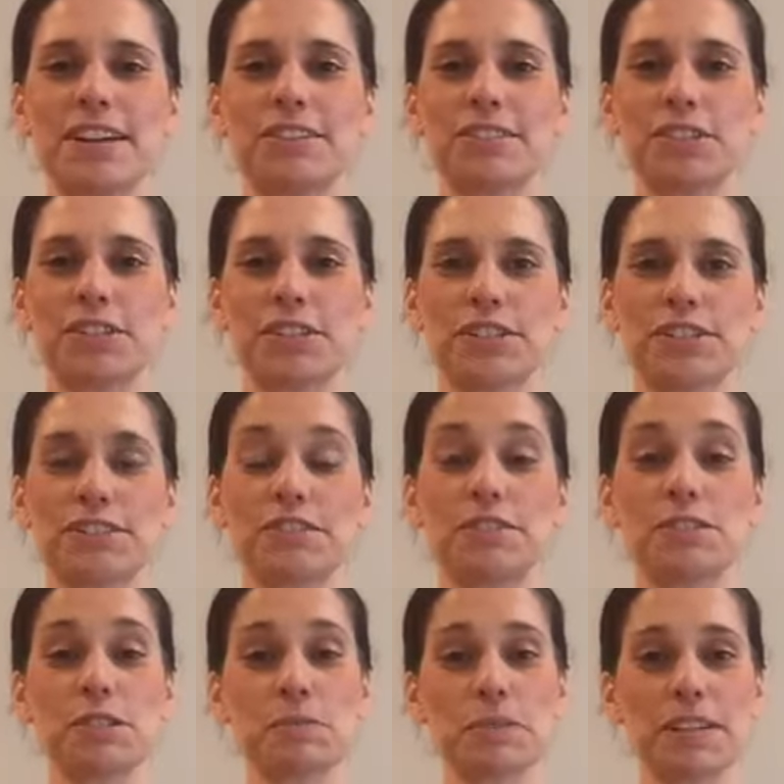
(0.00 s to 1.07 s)
Sharon
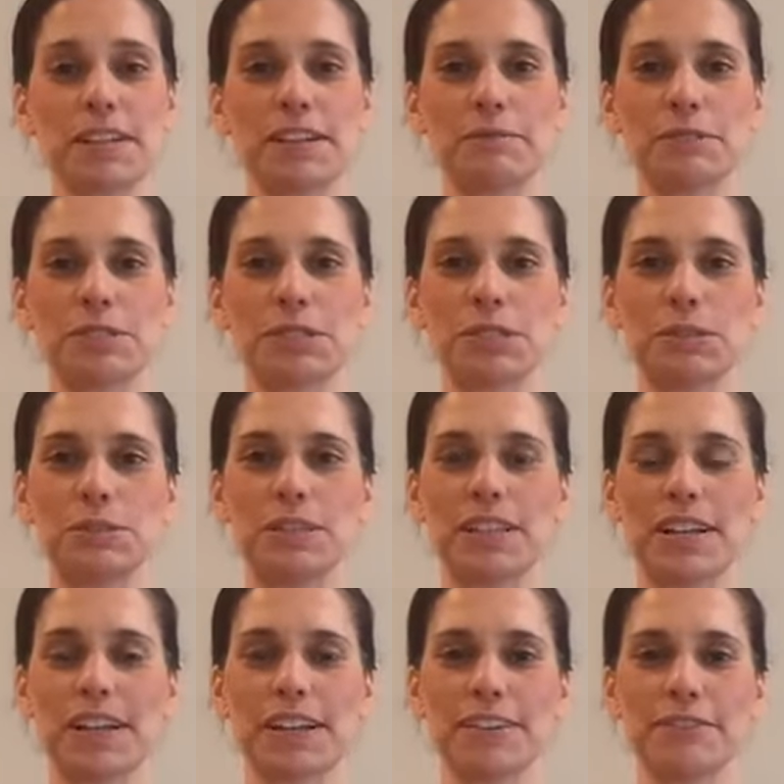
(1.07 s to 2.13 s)
Grossman coming to you
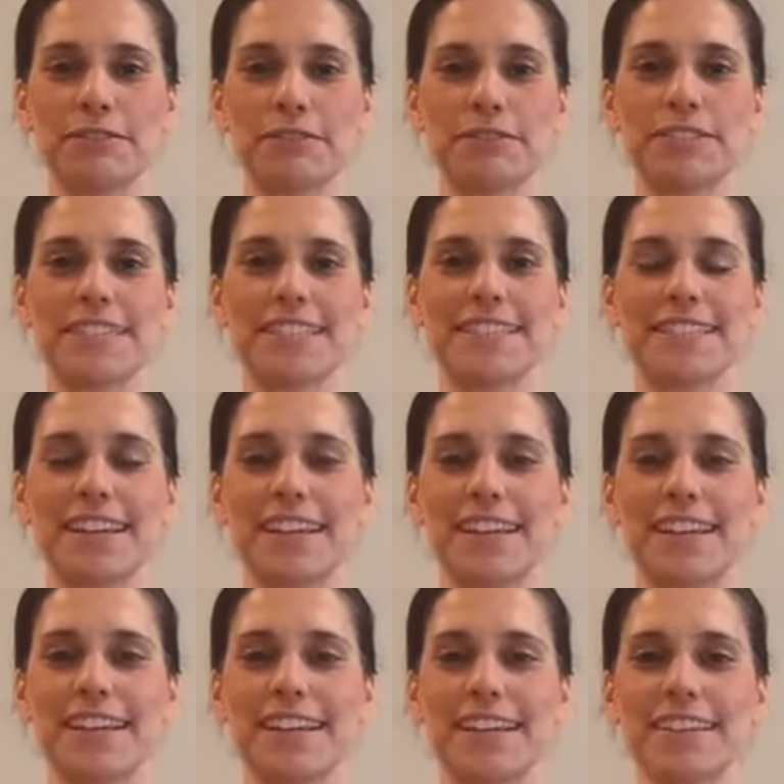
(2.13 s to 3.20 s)
live today
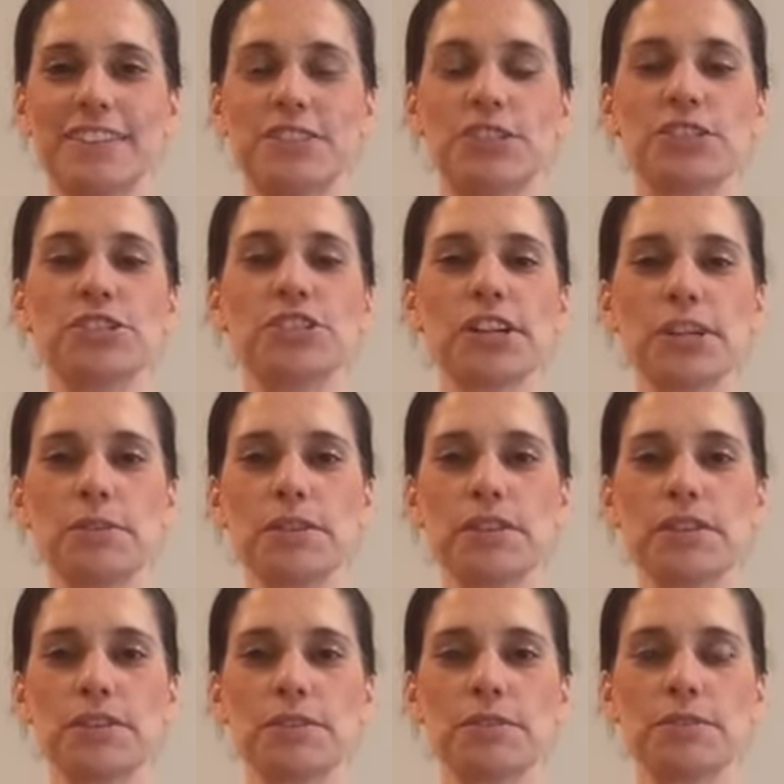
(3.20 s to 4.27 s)
to share with
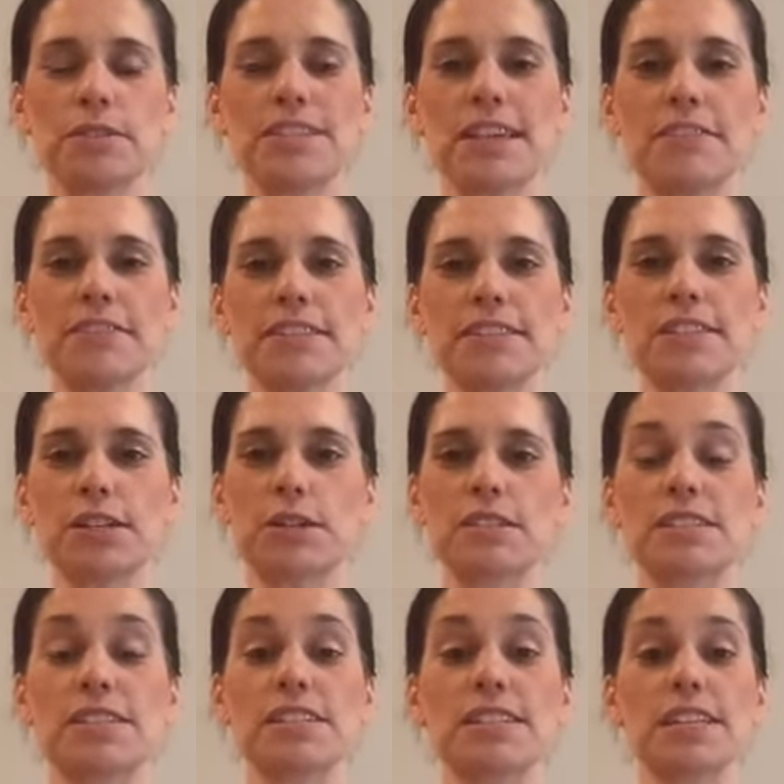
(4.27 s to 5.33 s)
you 7 secrets to
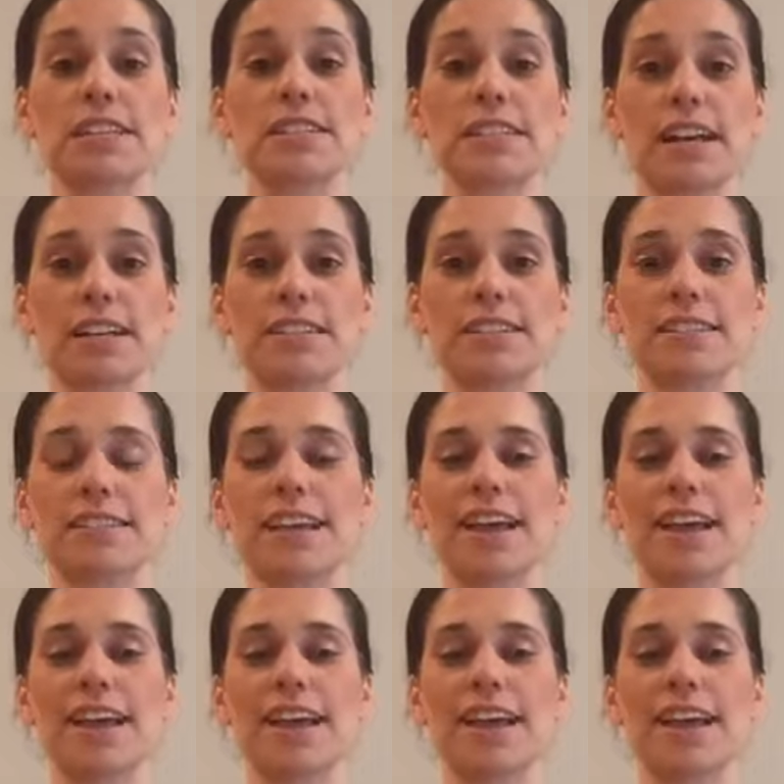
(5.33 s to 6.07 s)
success